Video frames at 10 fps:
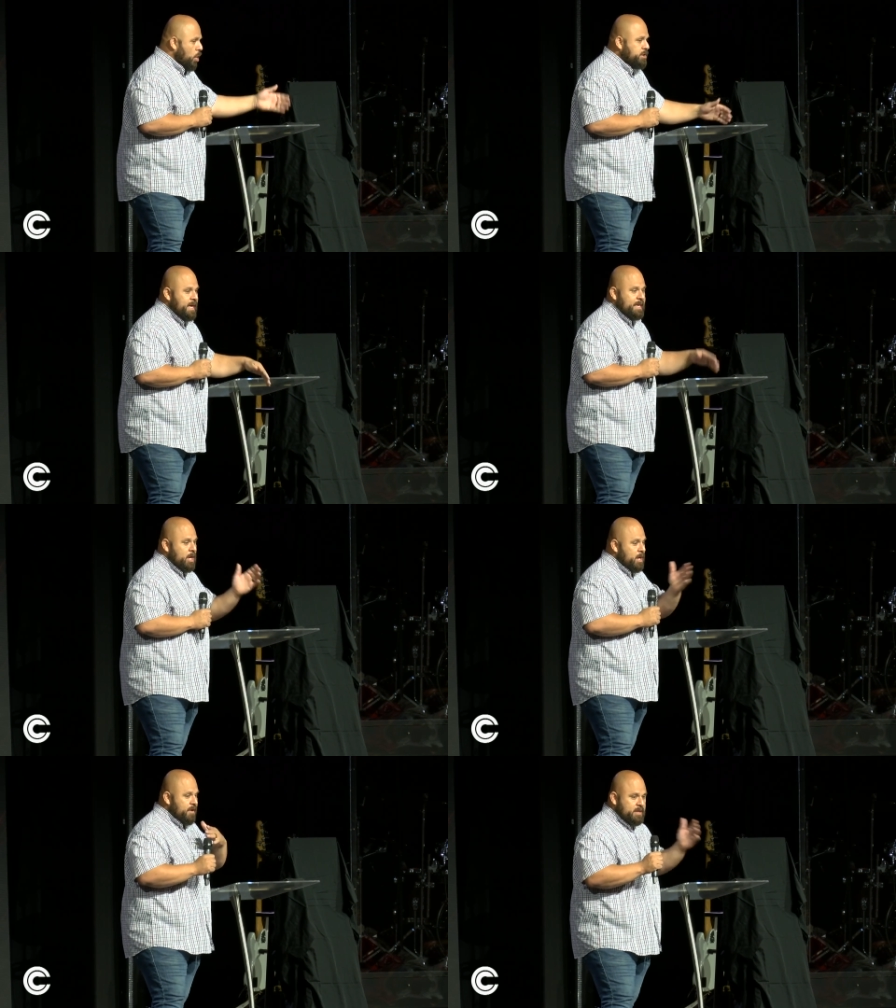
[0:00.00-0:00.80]
worse, and they'd
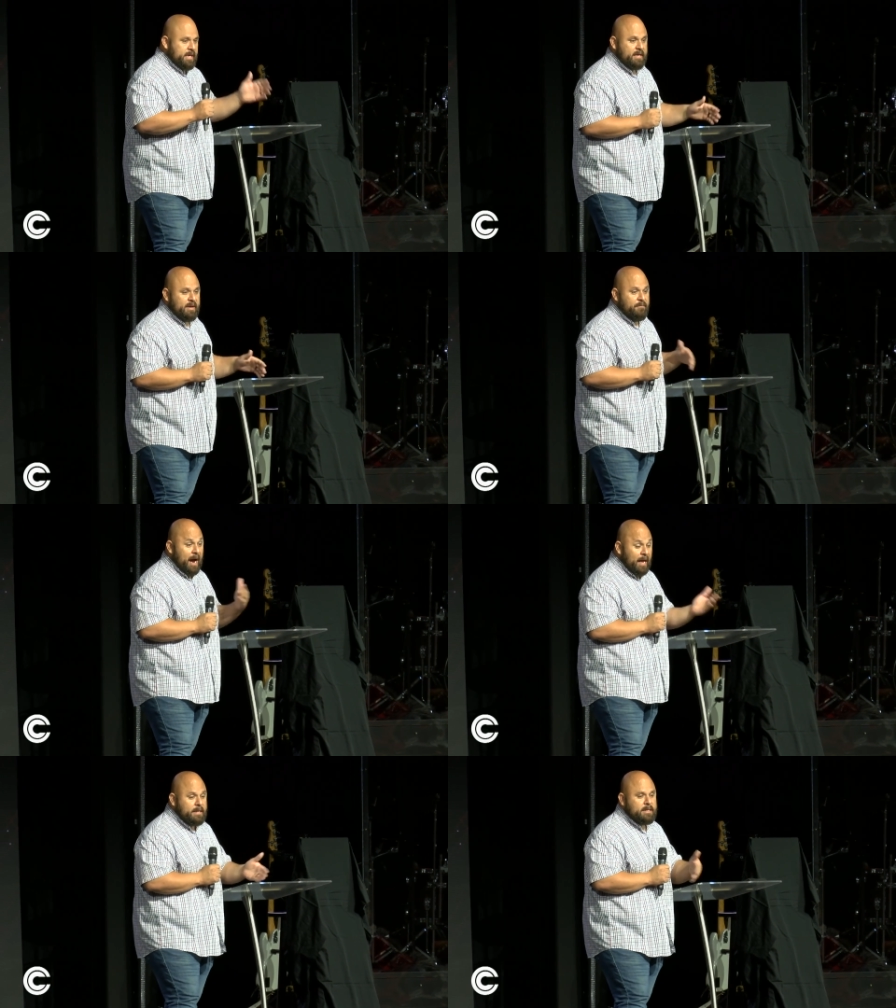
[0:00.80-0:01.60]
done everything, and they
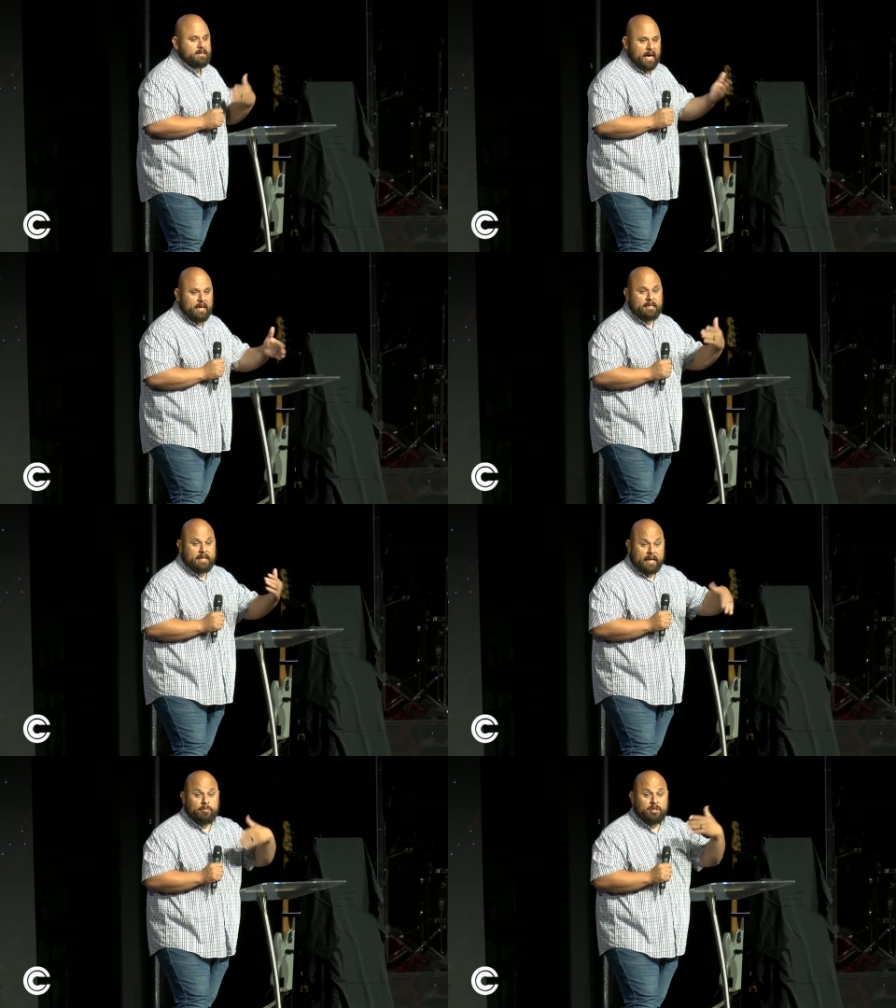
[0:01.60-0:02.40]
finally decided to
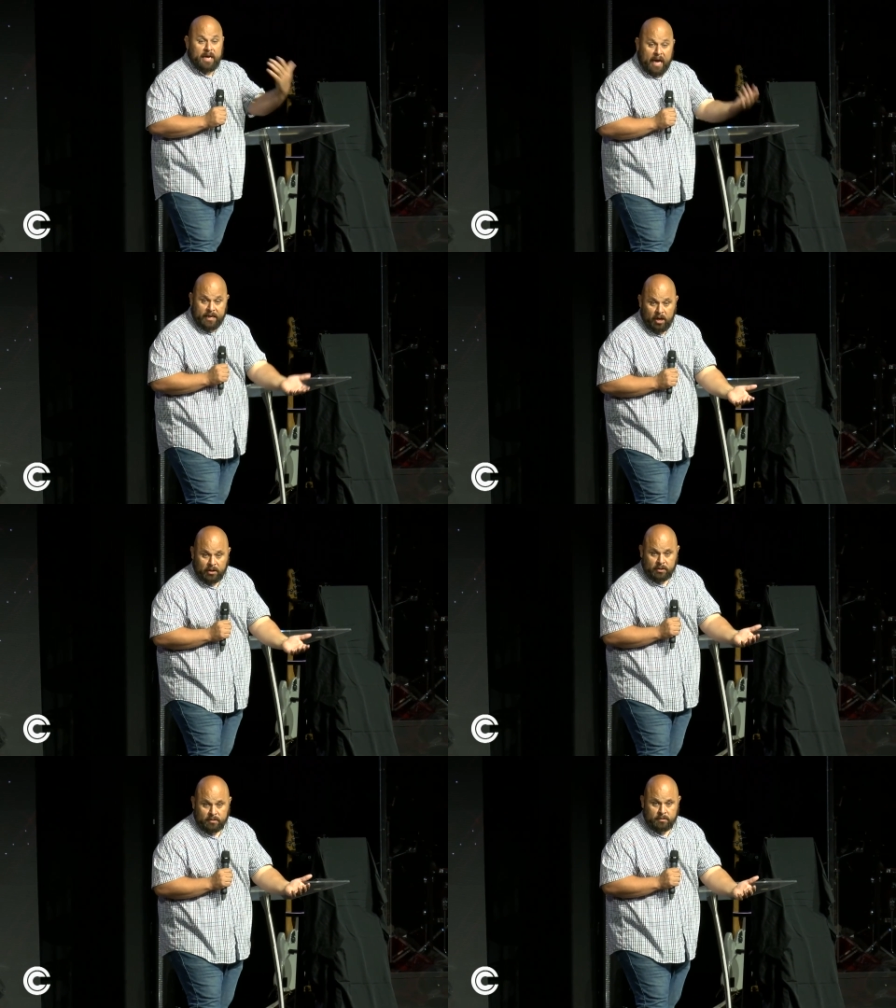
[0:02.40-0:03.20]
take him to the eye
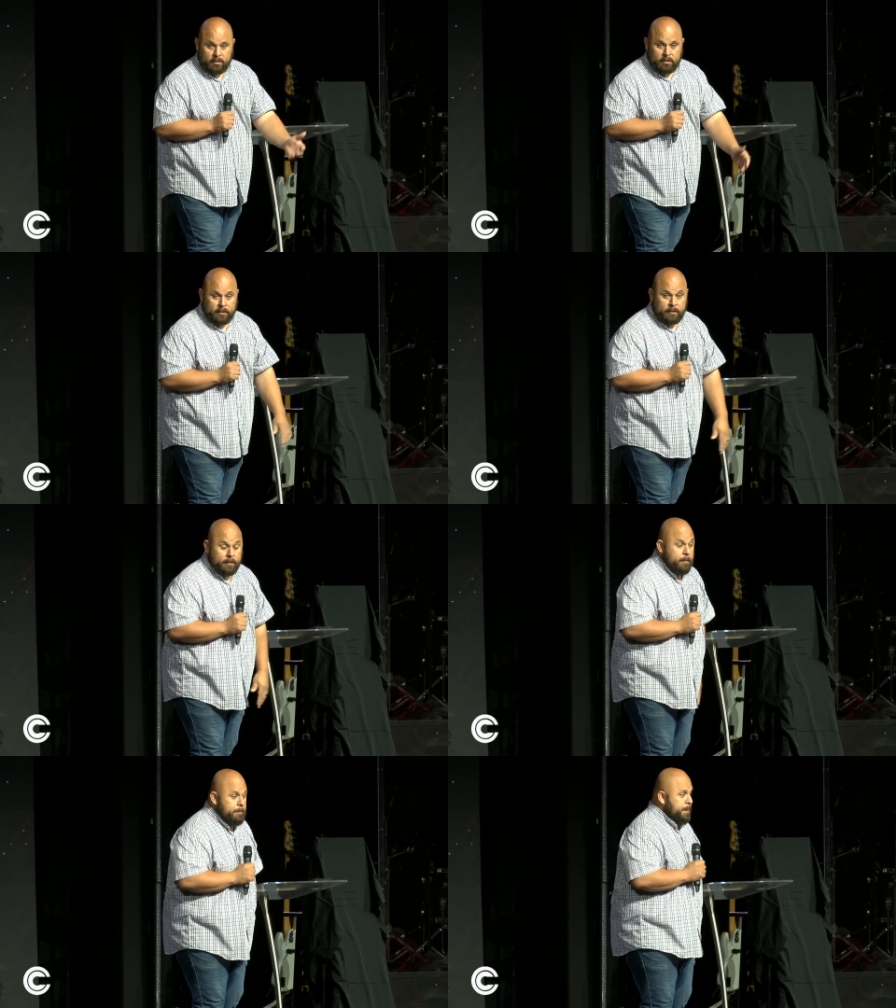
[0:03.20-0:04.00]
doctor.
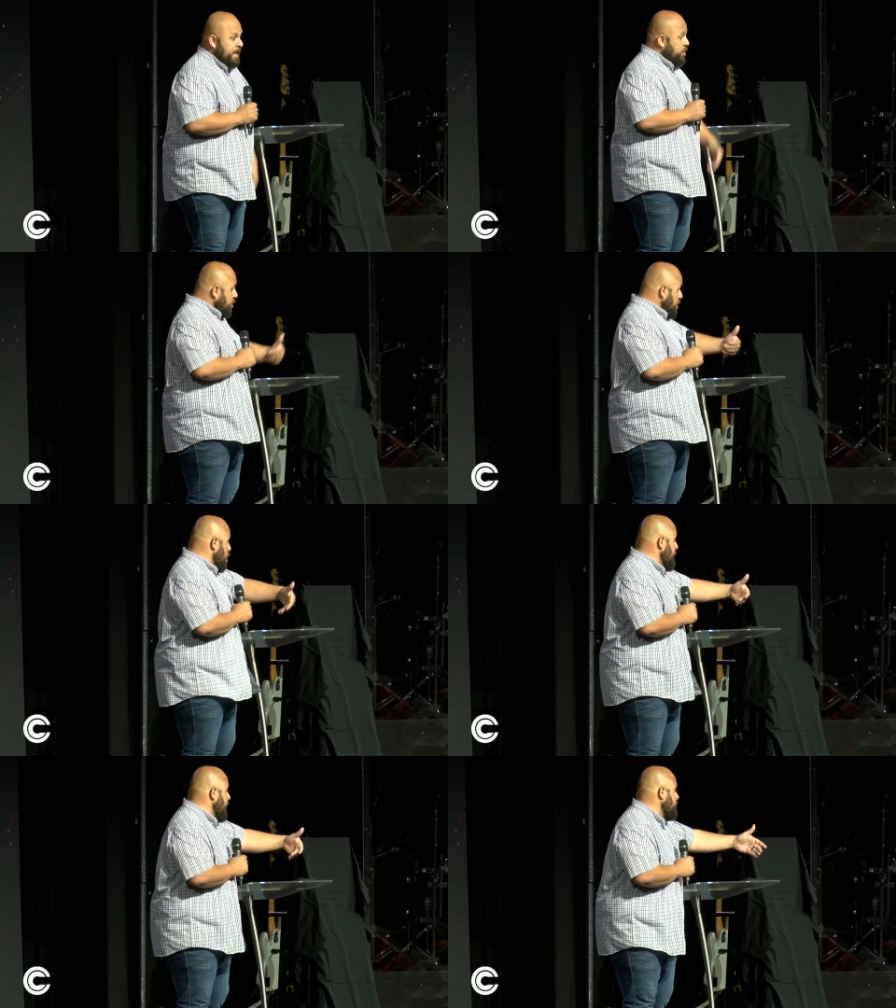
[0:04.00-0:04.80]
They took the
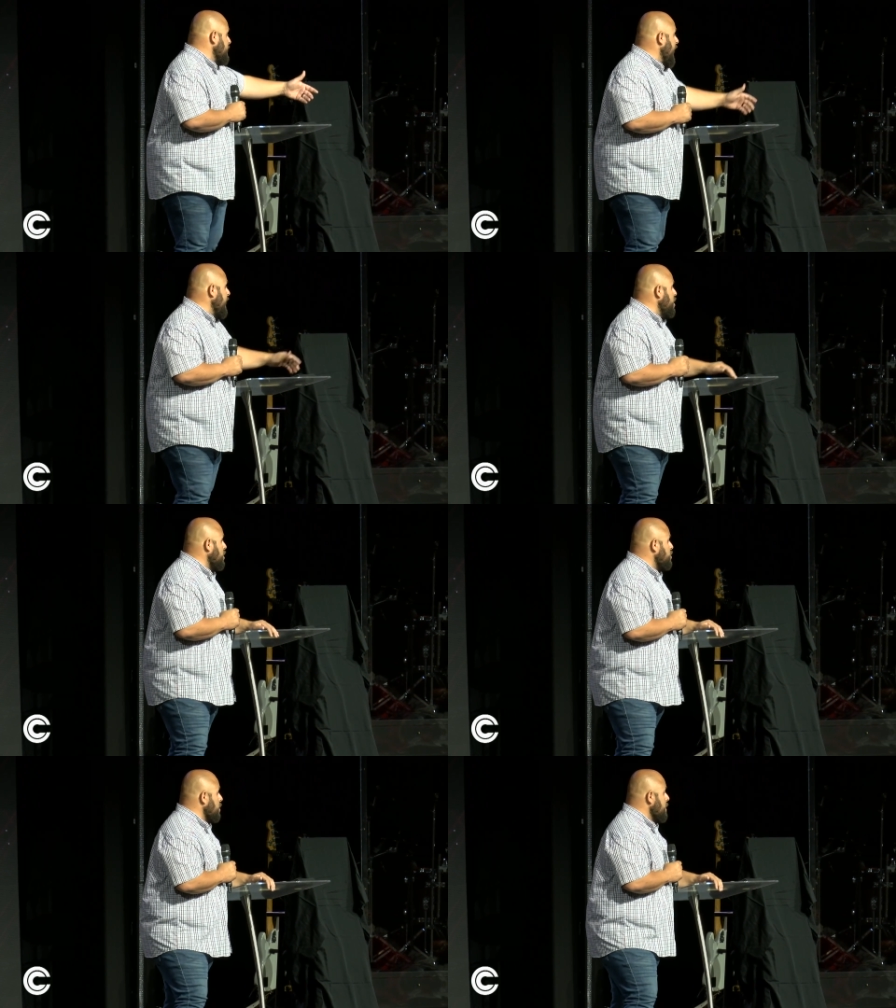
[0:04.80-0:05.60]
young man to the eye
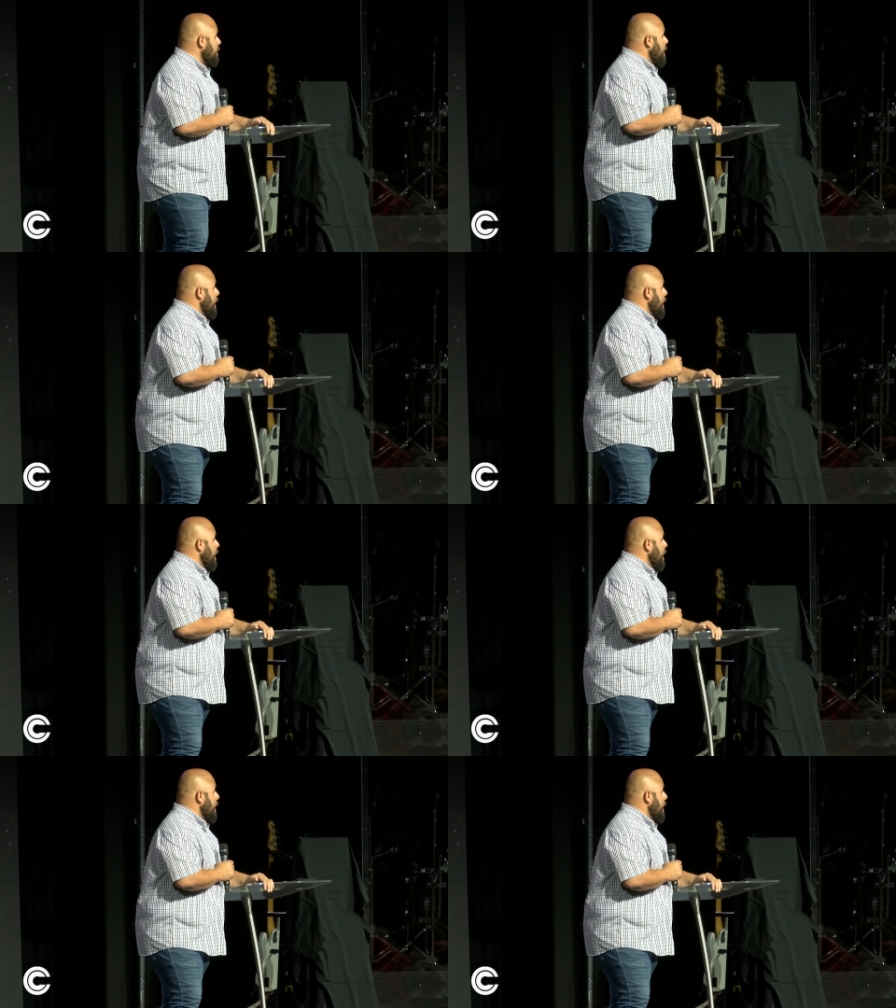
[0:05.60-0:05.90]
doctor.